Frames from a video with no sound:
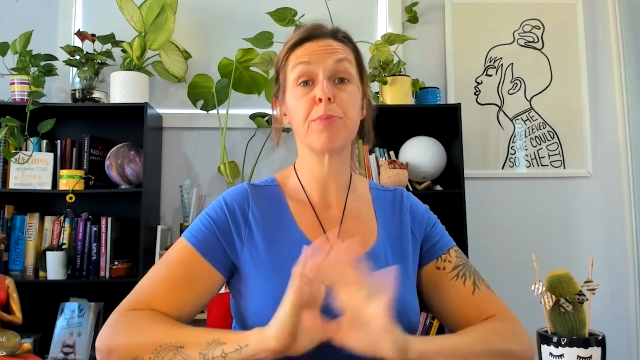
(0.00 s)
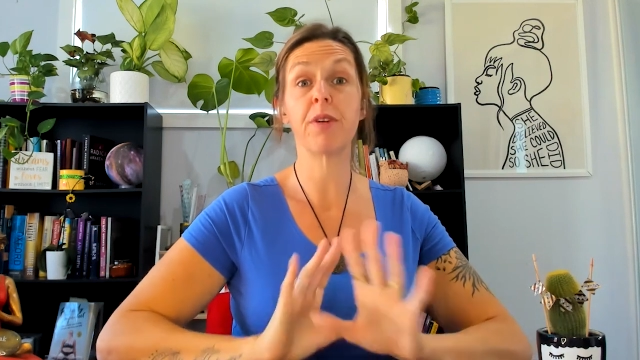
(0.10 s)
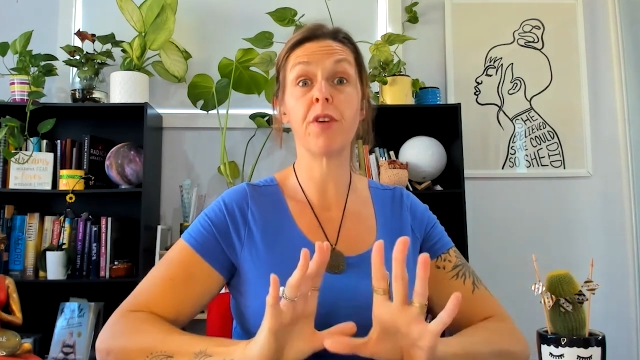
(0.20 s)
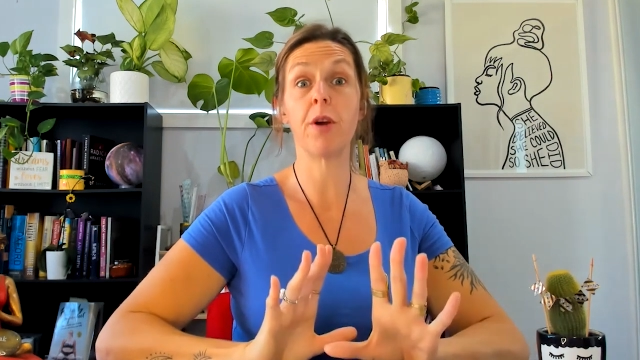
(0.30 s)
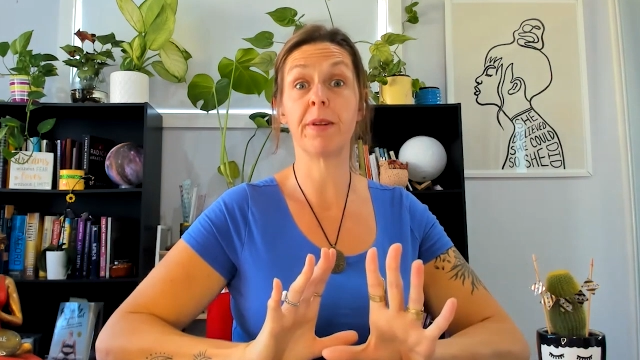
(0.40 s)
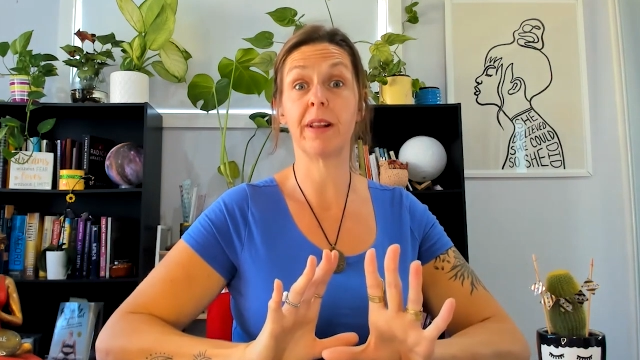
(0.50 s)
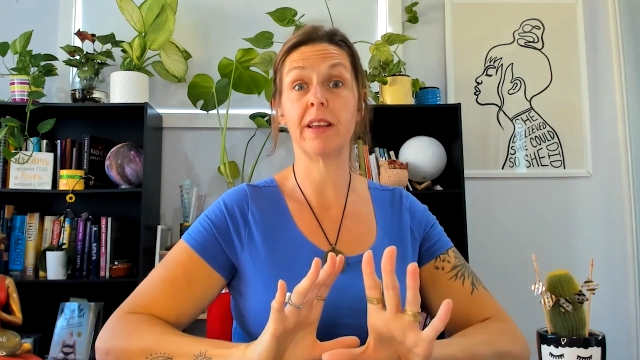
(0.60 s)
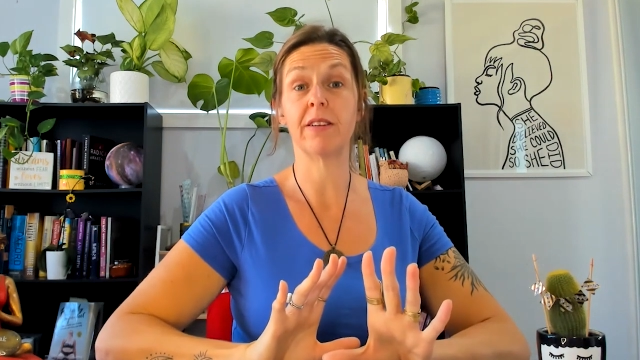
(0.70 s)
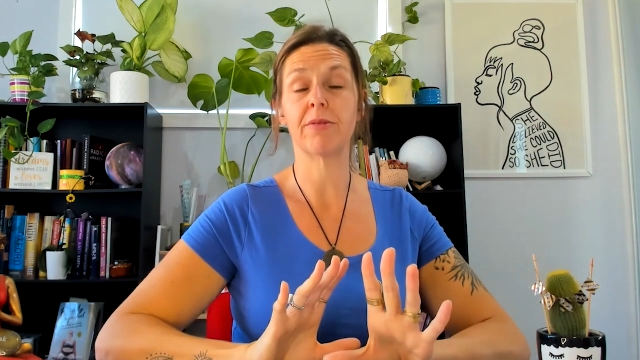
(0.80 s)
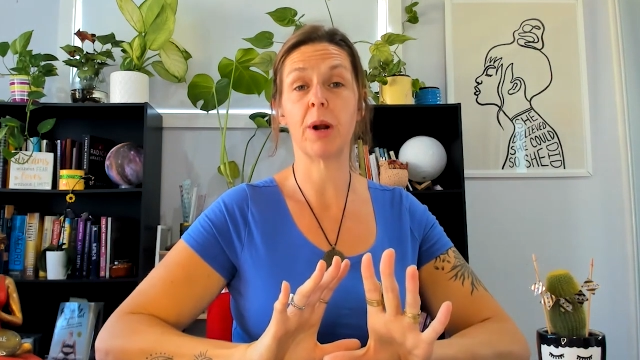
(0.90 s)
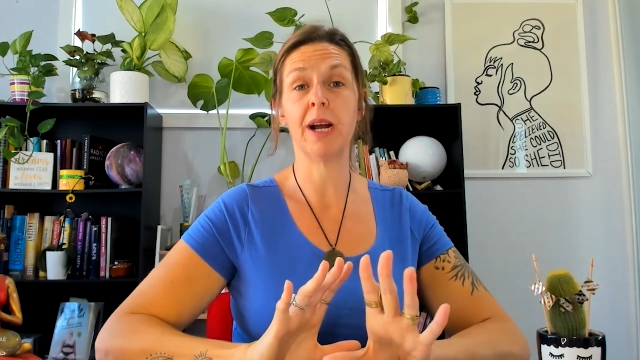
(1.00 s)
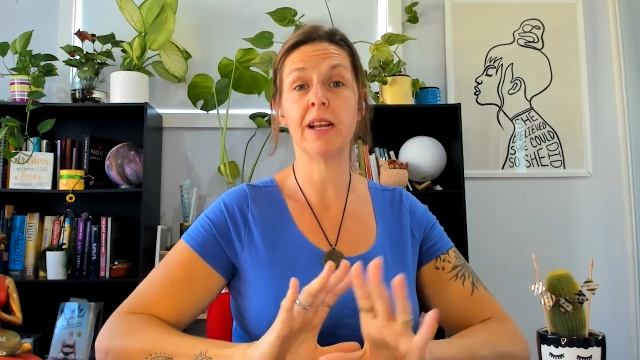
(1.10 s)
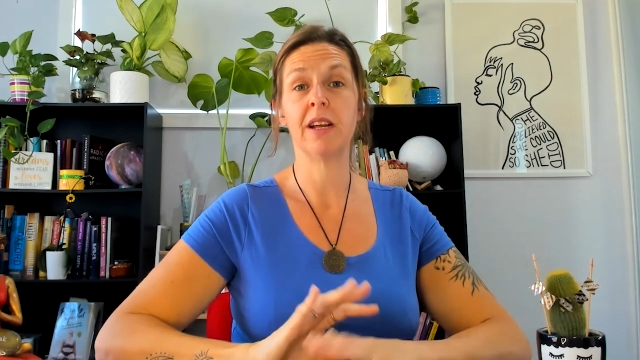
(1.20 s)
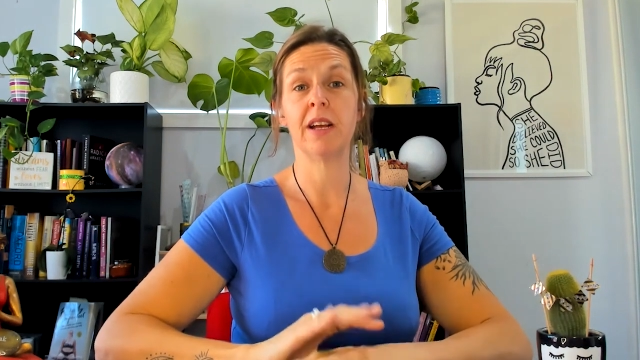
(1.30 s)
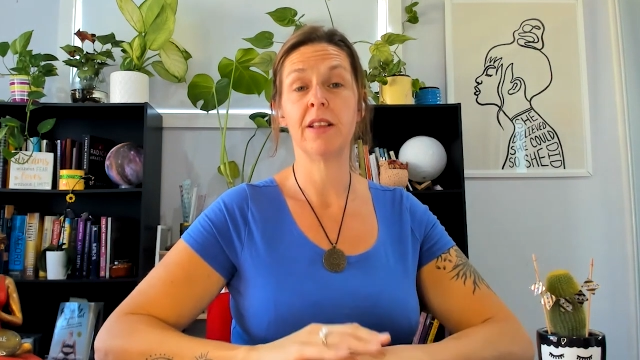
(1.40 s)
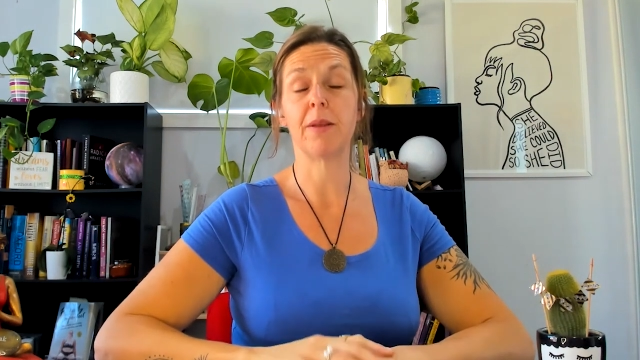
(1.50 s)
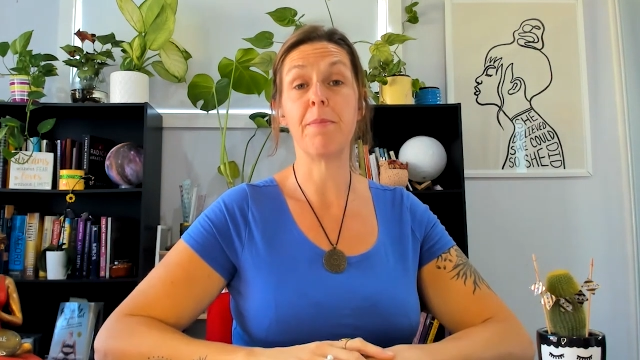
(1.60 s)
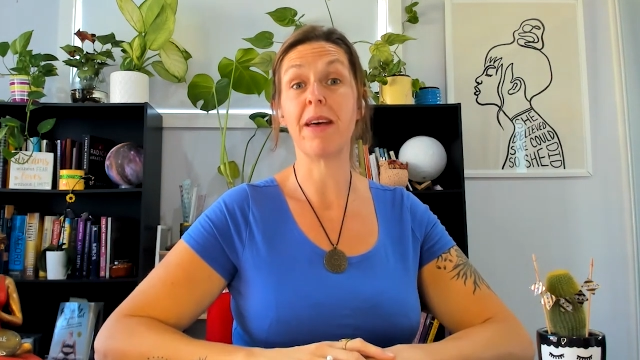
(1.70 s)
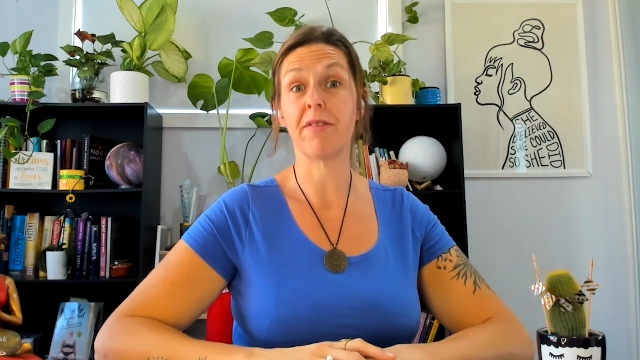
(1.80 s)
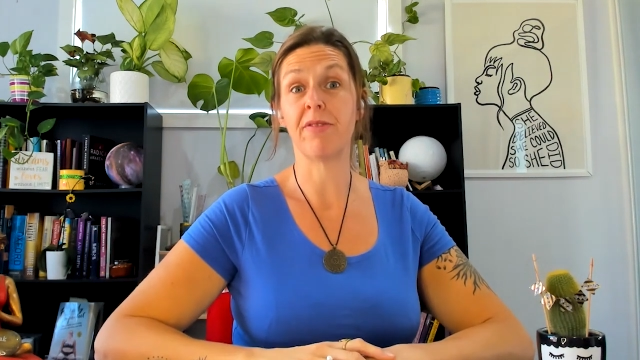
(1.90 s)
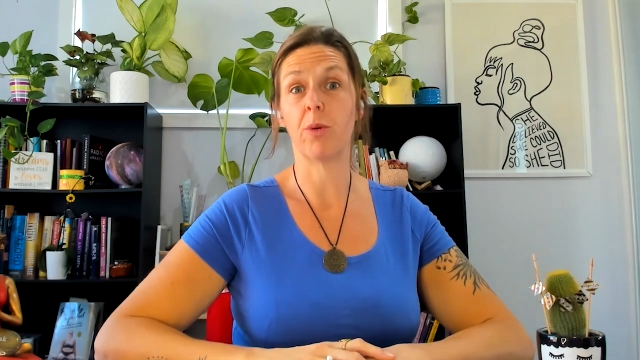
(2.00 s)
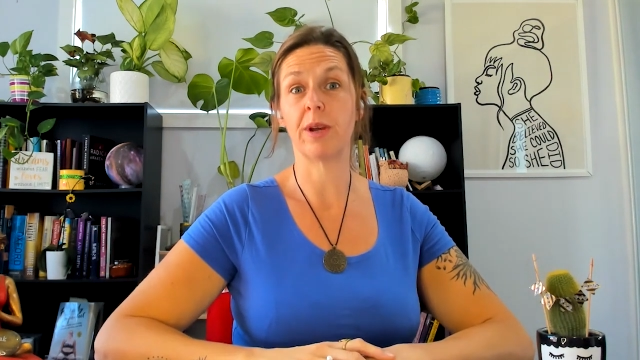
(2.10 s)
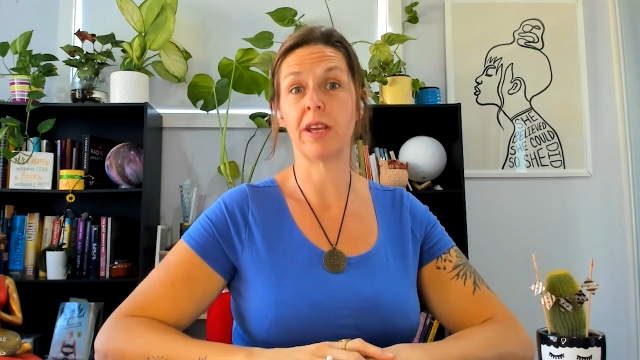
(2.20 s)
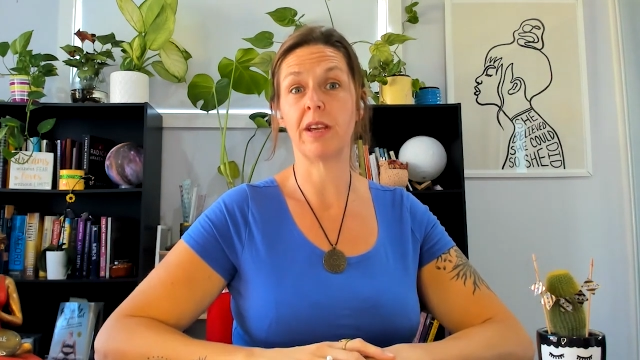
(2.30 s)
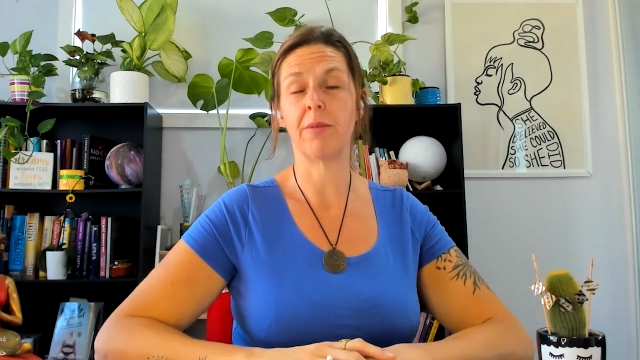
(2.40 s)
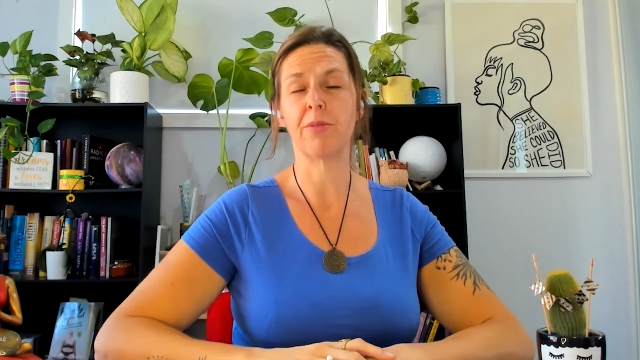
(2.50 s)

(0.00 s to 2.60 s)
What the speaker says: Proverbially, right? The metaphor here.